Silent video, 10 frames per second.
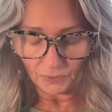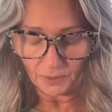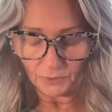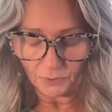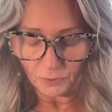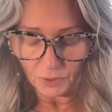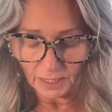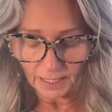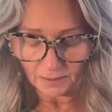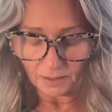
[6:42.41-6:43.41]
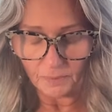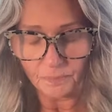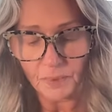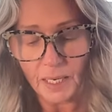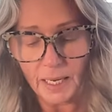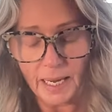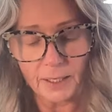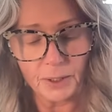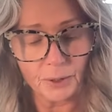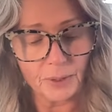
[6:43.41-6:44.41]
enthusiasm and
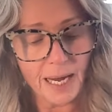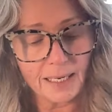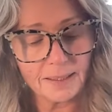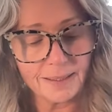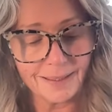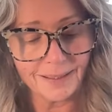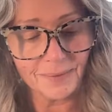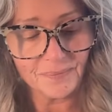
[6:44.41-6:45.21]
curiosity